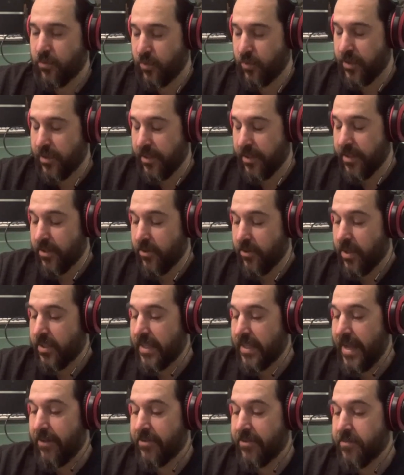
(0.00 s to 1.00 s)

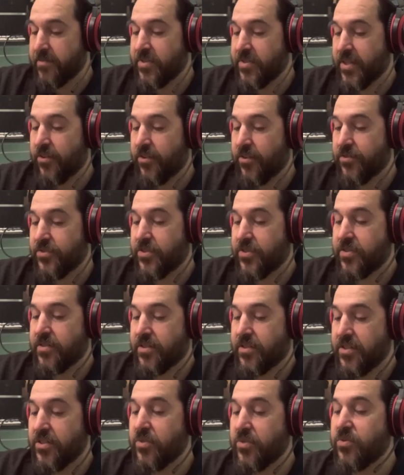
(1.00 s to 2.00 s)
allow themselves
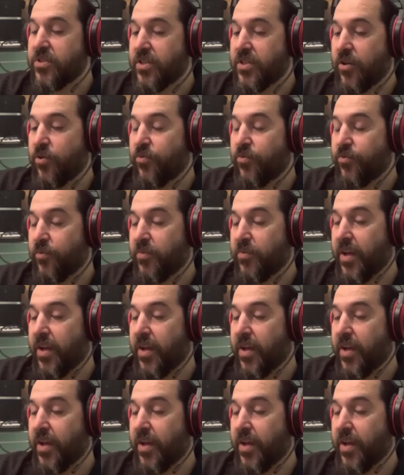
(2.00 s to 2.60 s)
to do so,